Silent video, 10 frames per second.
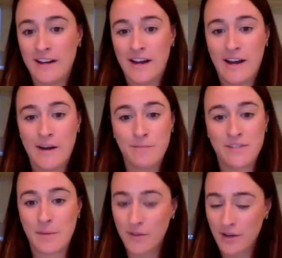
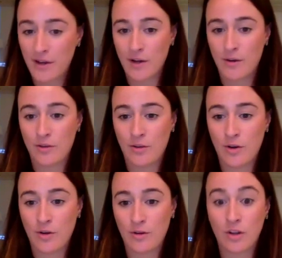some of
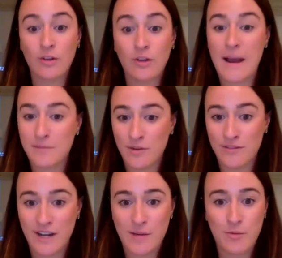the collabs
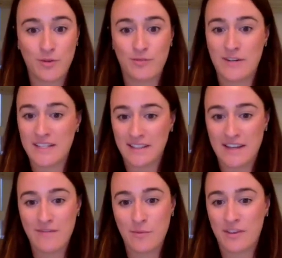you've done most recently,
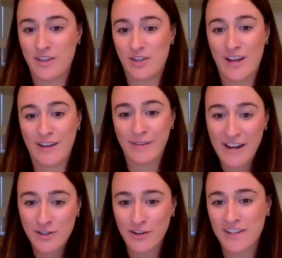even with the Jolly
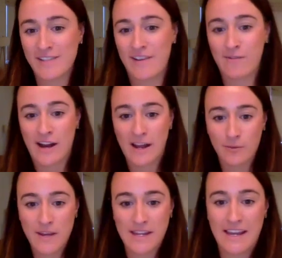Rancher and his favorite
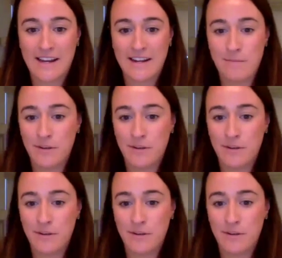Halloween candy.